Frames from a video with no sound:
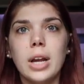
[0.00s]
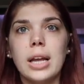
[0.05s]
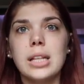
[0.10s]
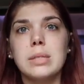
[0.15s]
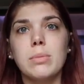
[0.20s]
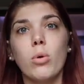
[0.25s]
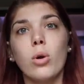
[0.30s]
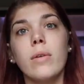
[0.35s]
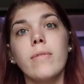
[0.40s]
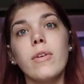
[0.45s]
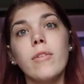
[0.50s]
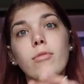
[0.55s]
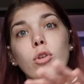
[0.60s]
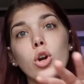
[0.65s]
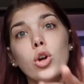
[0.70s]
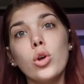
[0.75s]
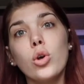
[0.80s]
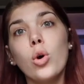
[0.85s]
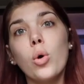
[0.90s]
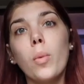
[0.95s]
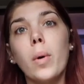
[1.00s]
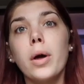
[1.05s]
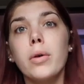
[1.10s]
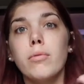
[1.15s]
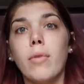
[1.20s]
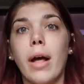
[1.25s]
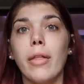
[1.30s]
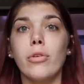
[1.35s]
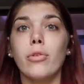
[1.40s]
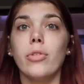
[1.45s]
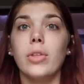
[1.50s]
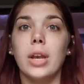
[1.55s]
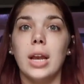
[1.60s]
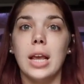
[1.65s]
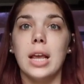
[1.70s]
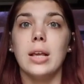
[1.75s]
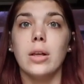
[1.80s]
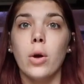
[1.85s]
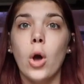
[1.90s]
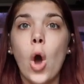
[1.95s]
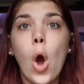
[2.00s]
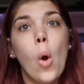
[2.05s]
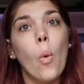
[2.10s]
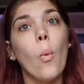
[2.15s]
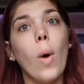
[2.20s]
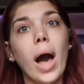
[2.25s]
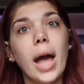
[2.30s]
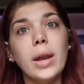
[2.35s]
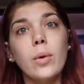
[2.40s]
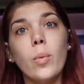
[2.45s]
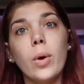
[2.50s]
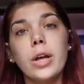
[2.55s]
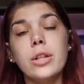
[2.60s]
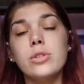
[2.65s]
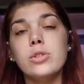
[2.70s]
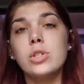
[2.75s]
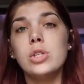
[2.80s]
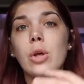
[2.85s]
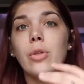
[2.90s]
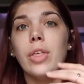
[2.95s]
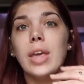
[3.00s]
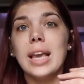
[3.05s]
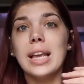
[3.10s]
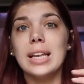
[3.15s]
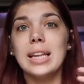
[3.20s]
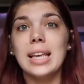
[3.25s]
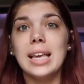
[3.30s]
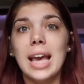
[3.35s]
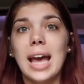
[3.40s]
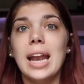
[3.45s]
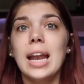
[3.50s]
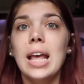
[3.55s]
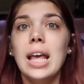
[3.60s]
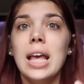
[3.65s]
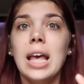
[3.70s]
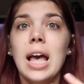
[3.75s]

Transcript: It's more of a vertical one rather than a wide one, so they can get,